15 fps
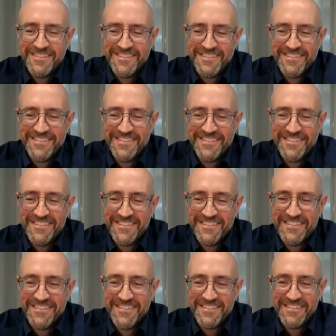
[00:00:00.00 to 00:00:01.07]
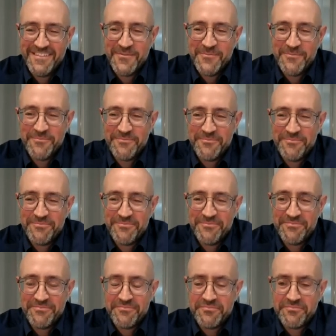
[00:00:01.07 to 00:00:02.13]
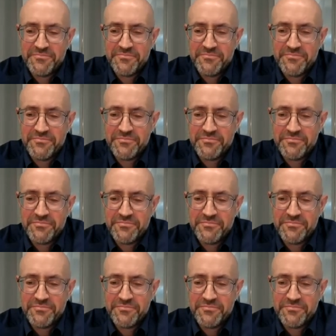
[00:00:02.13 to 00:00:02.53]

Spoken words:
The person shown says nothing.